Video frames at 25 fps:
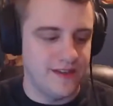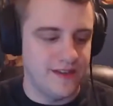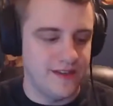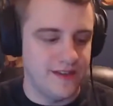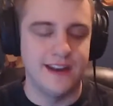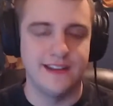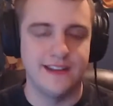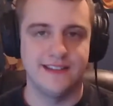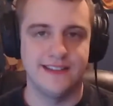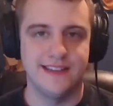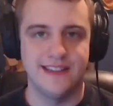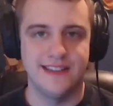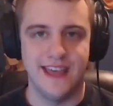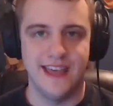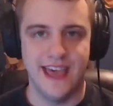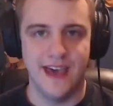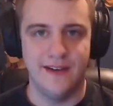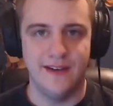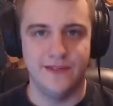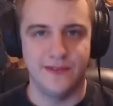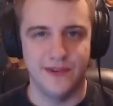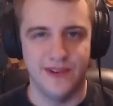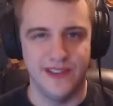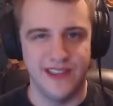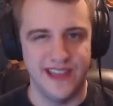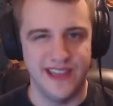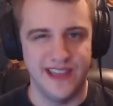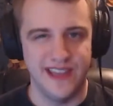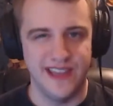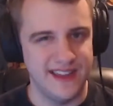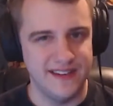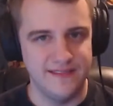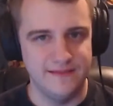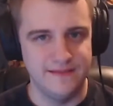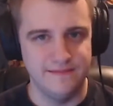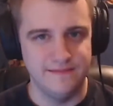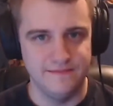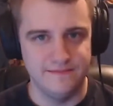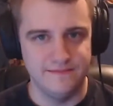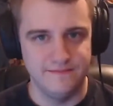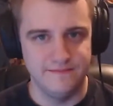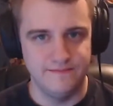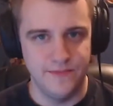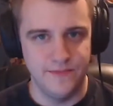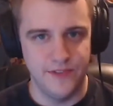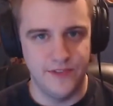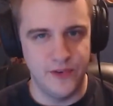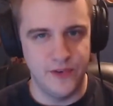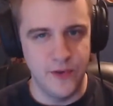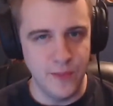honestly, they haven't really had
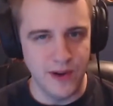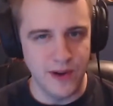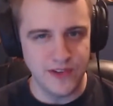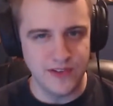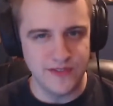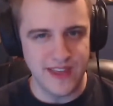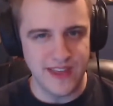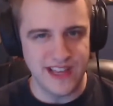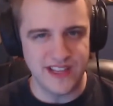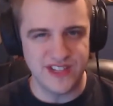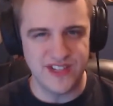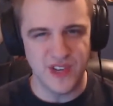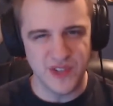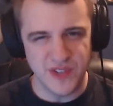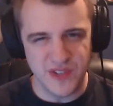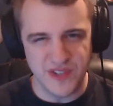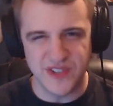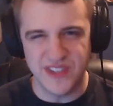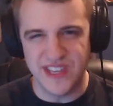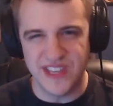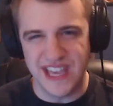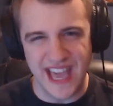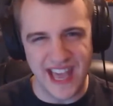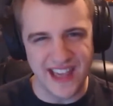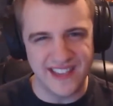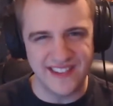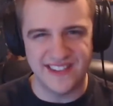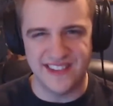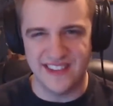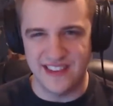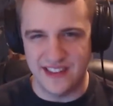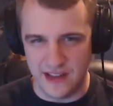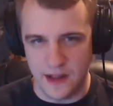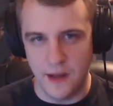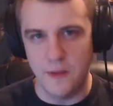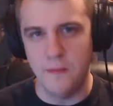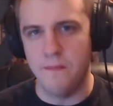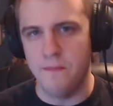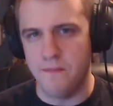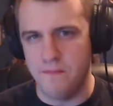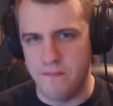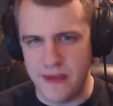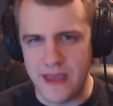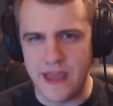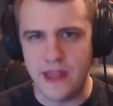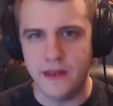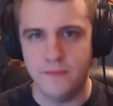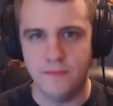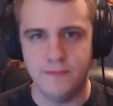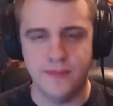too much of that. Justice League has it a
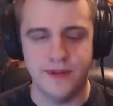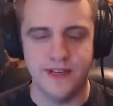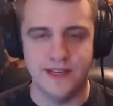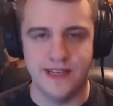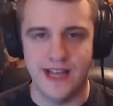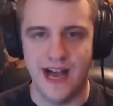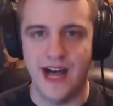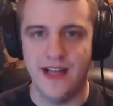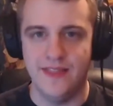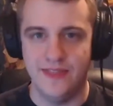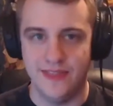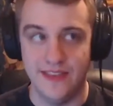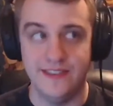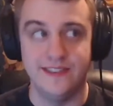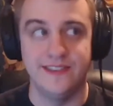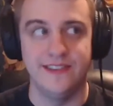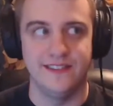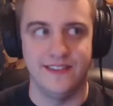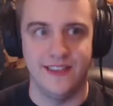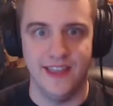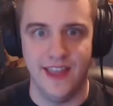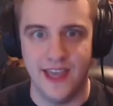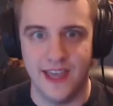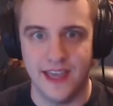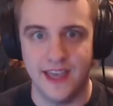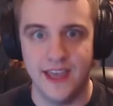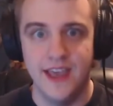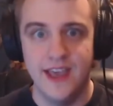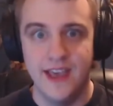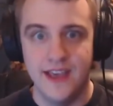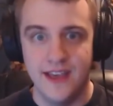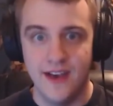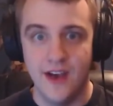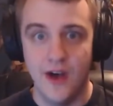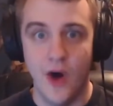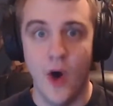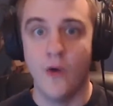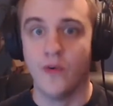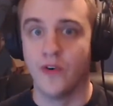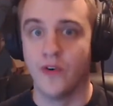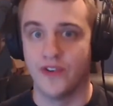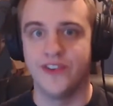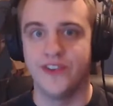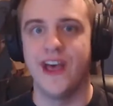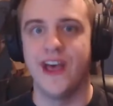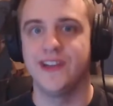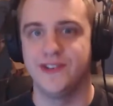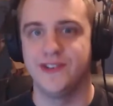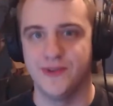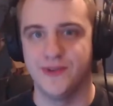bit, but not. This is like
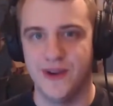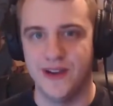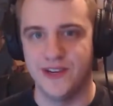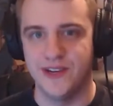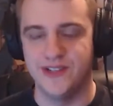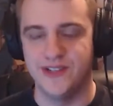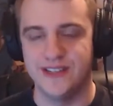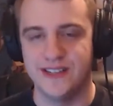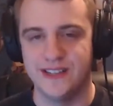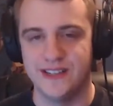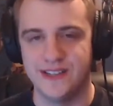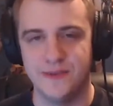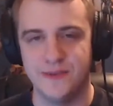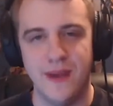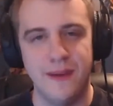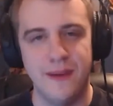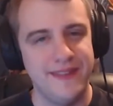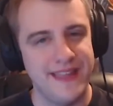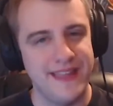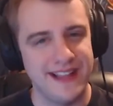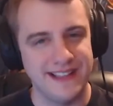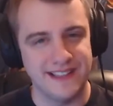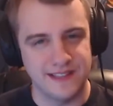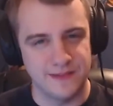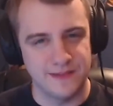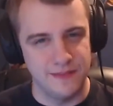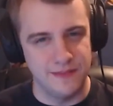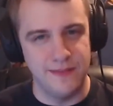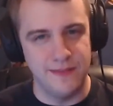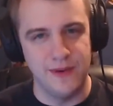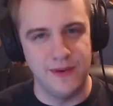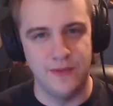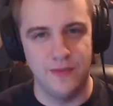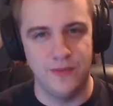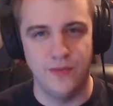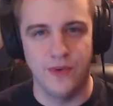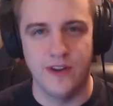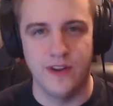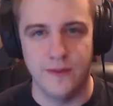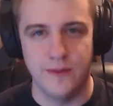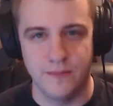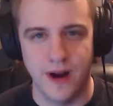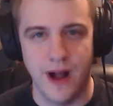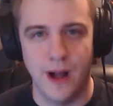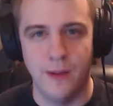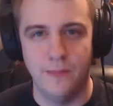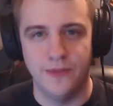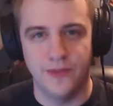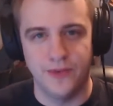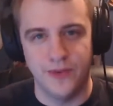oversaturation. So maybe that's one of the
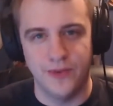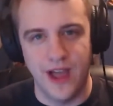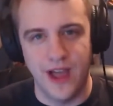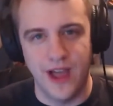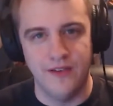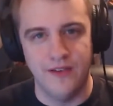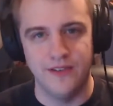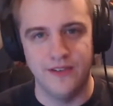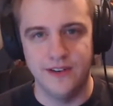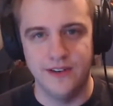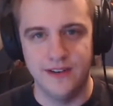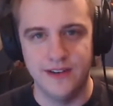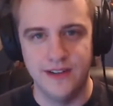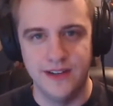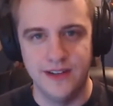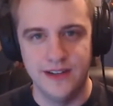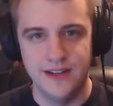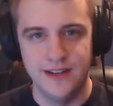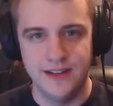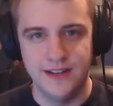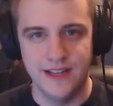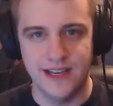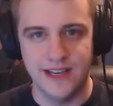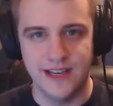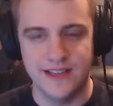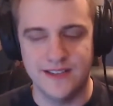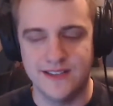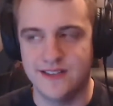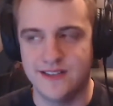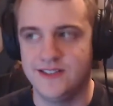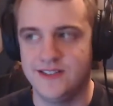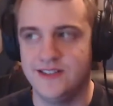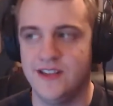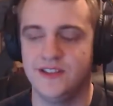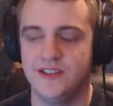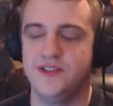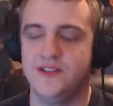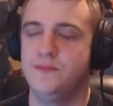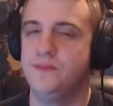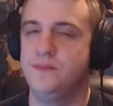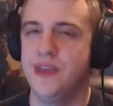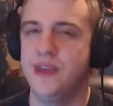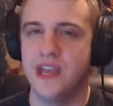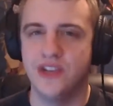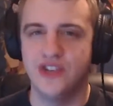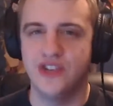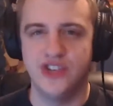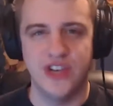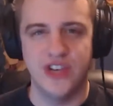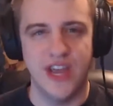problems we're having, like, because it's such a
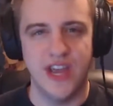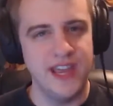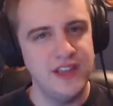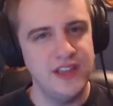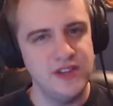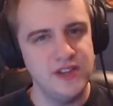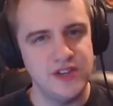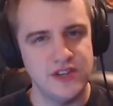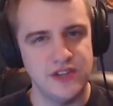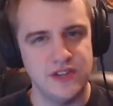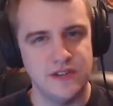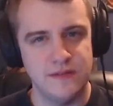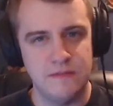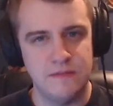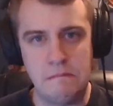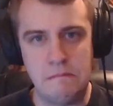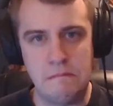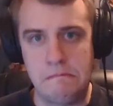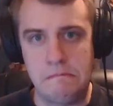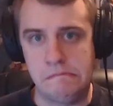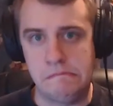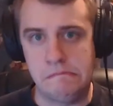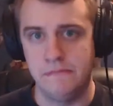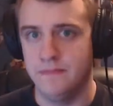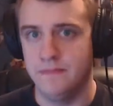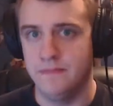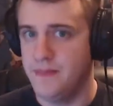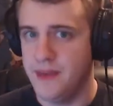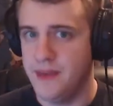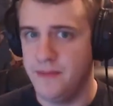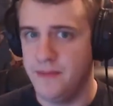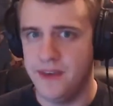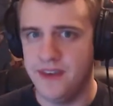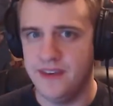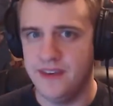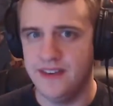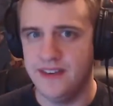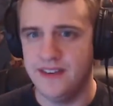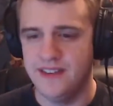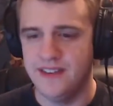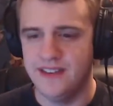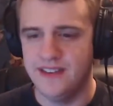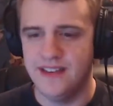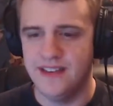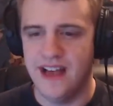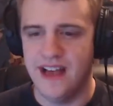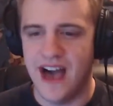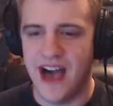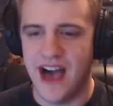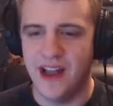big change. Maybe,
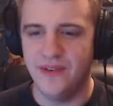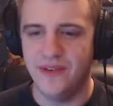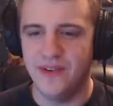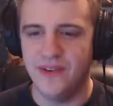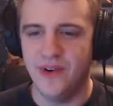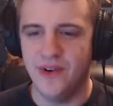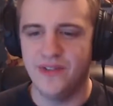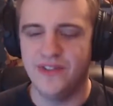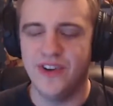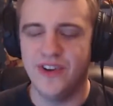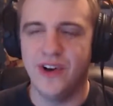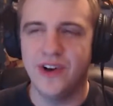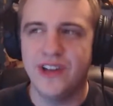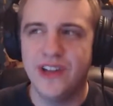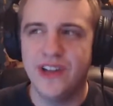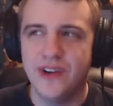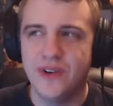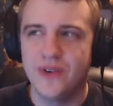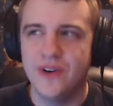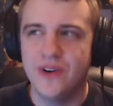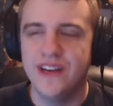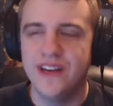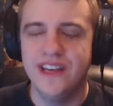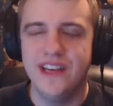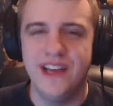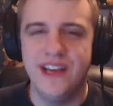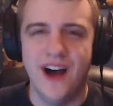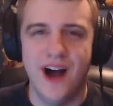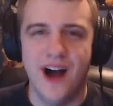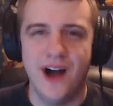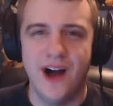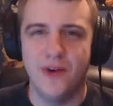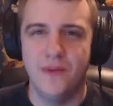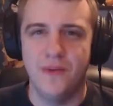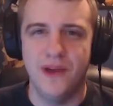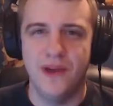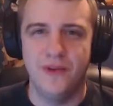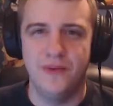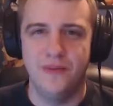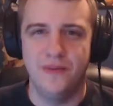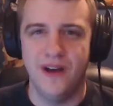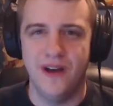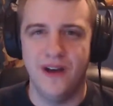I don't know. Dark and gritty Aquaman would